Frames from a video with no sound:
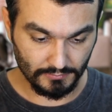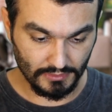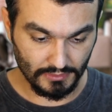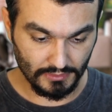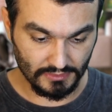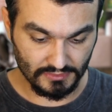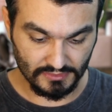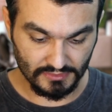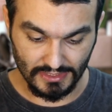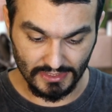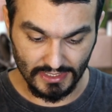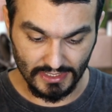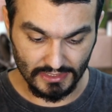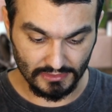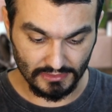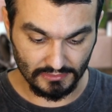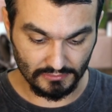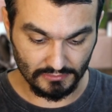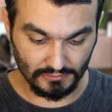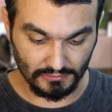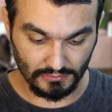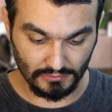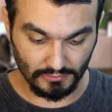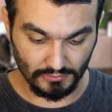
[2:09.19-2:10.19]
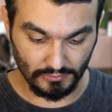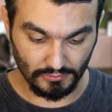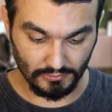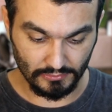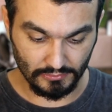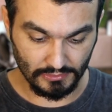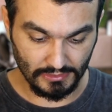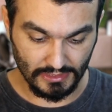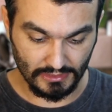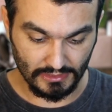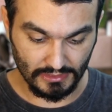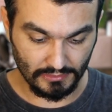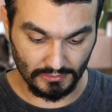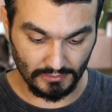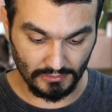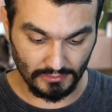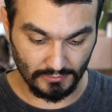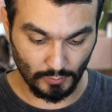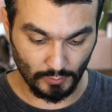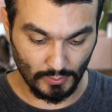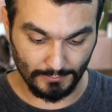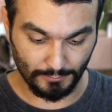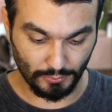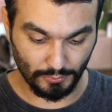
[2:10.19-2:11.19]
assign it like
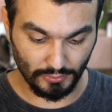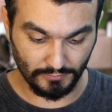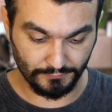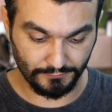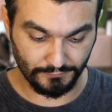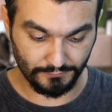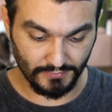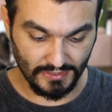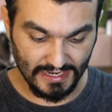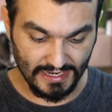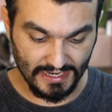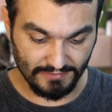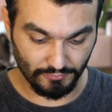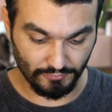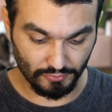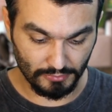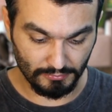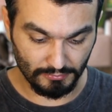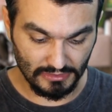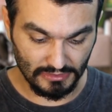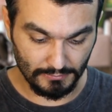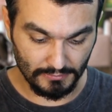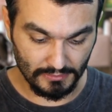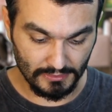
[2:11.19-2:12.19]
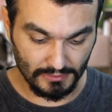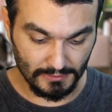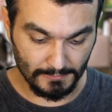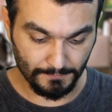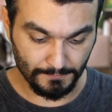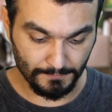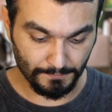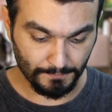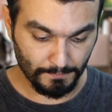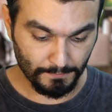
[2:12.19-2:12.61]
uh, 1.5 or maybe